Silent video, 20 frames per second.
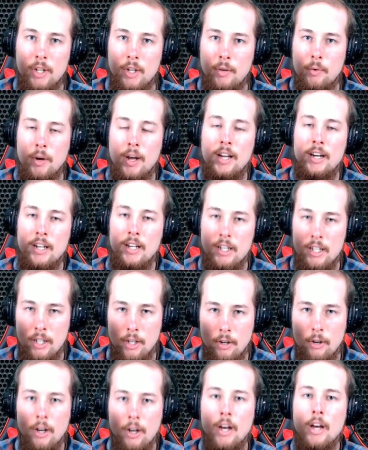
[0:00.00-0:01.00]
create in a
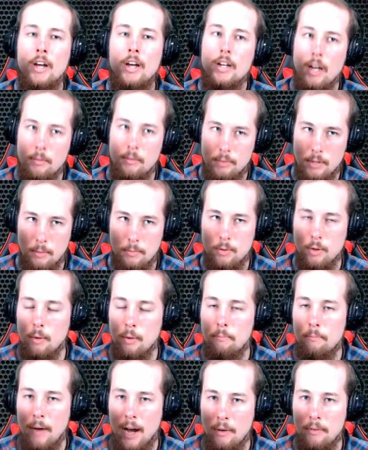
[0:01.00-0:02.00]
year comes up to
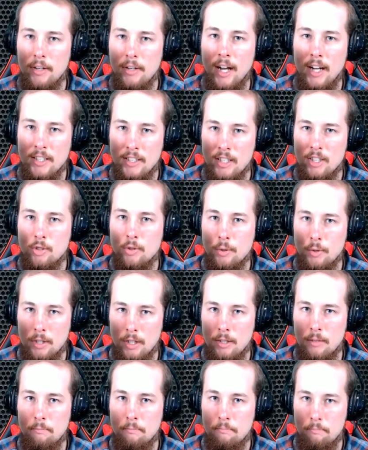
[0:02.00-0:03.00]
about 19
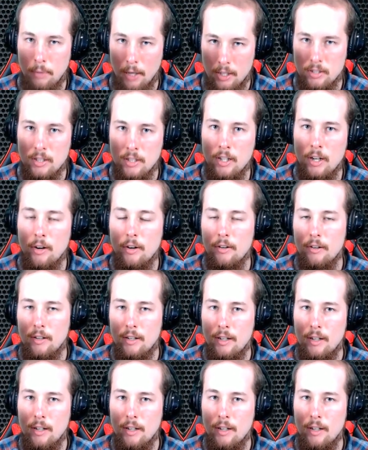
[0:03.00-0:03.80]
trillion bucks a year.